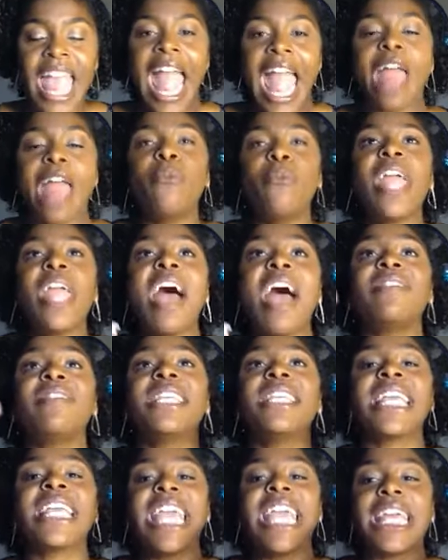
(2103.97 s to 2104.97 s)
And we have
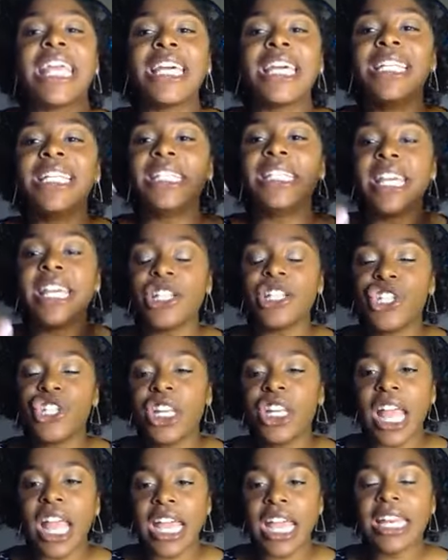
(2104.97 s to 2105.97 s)
to get
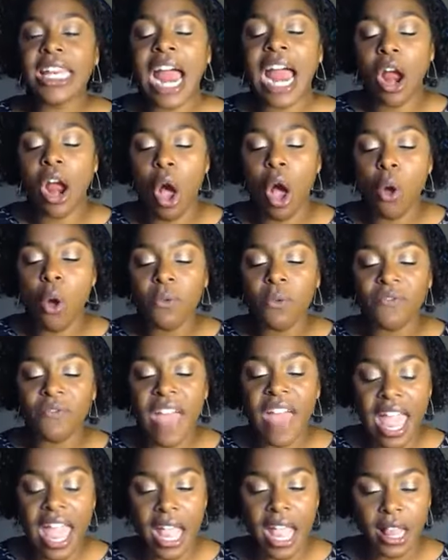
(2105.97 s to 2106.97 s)
conditioned in our own
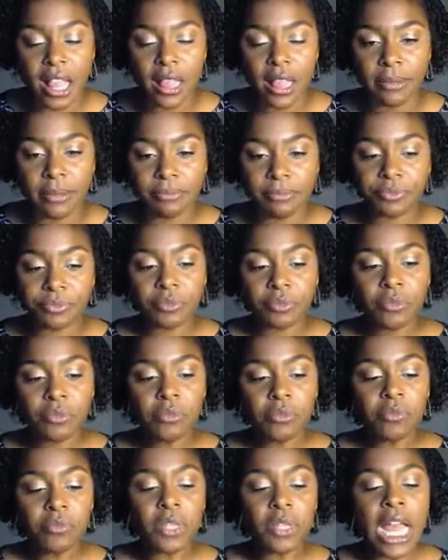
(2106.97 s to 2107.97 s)
faith
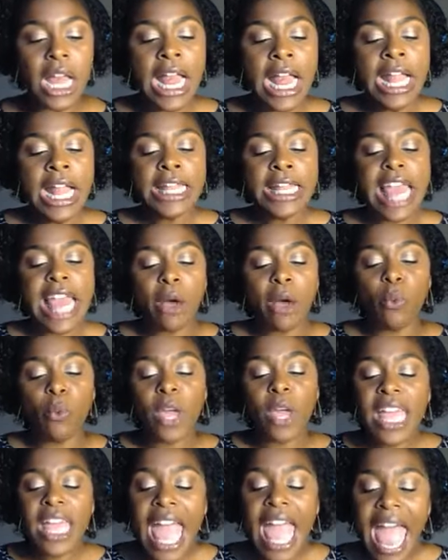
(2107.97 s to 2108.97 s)
that
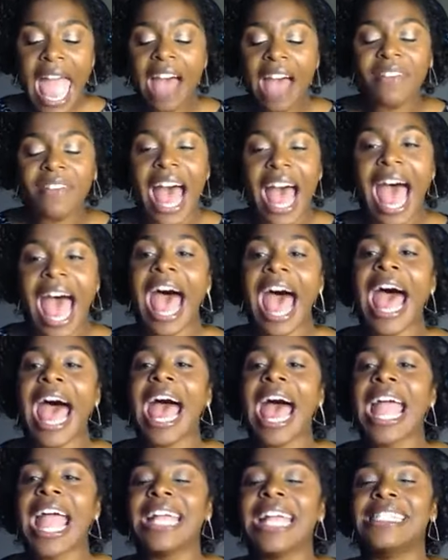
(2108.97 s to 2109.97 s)
we have
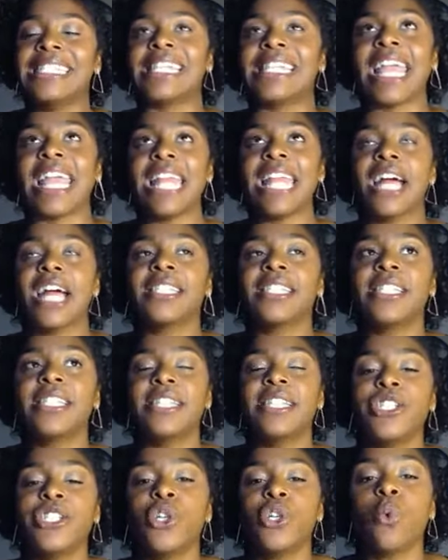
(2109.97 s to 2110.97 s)
eyes in our
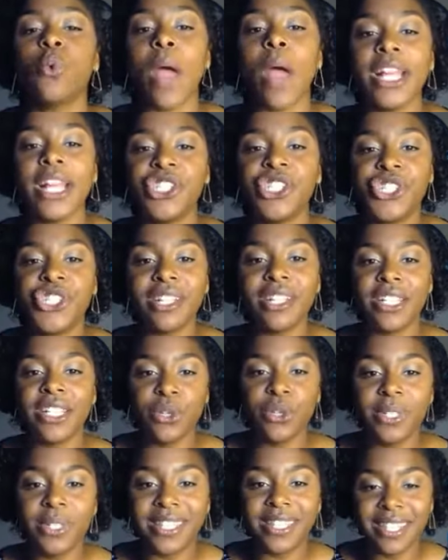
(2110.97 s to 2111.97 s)
situation
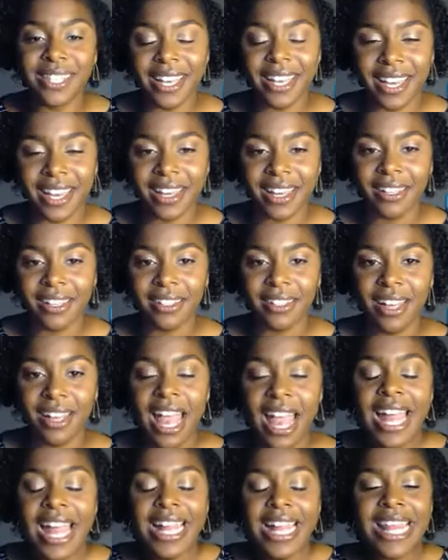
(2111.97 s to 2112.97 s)
to see
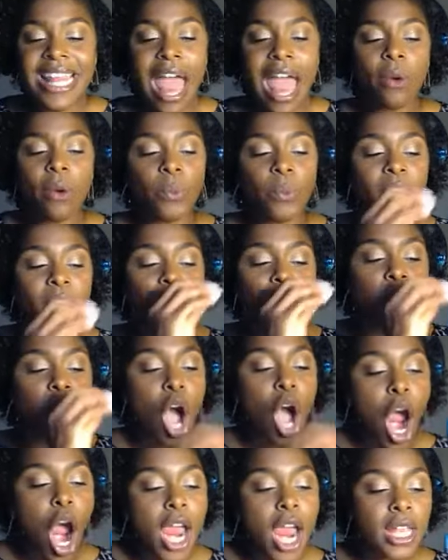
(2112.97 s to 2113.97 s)
that
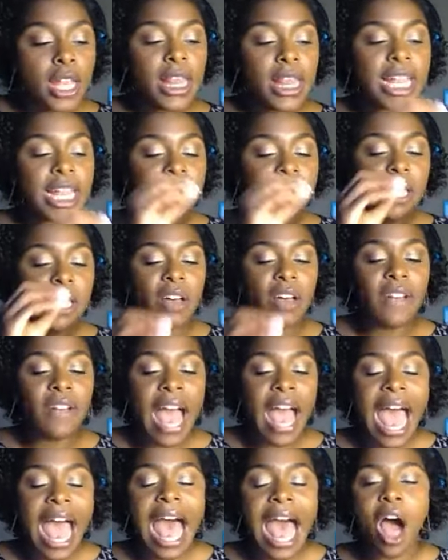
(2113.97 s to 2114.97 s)
regardless of
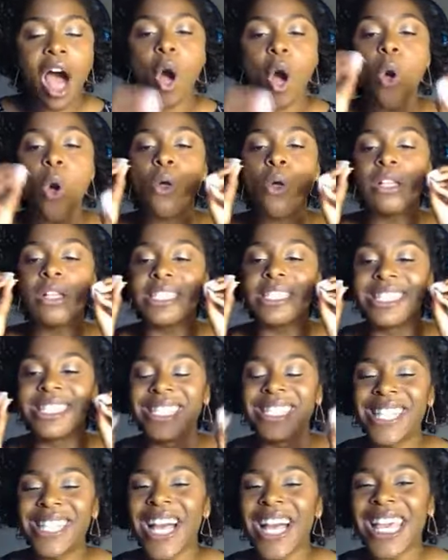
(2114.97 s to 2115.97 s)
how
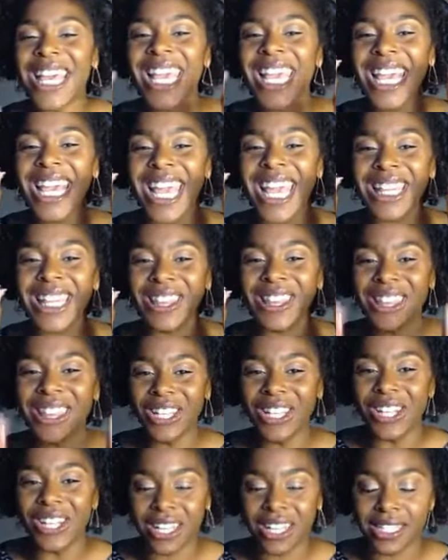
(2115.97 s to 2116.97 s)
sucky it
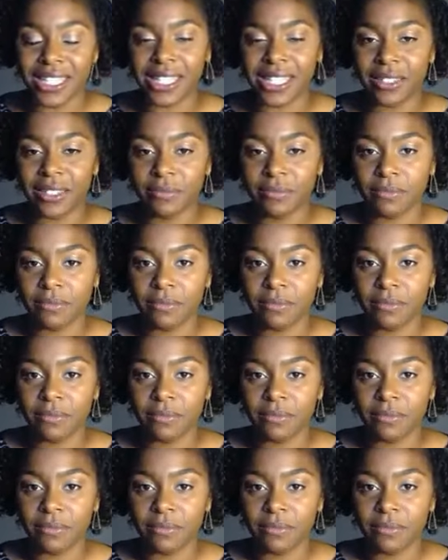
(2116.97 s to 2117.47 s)
looks,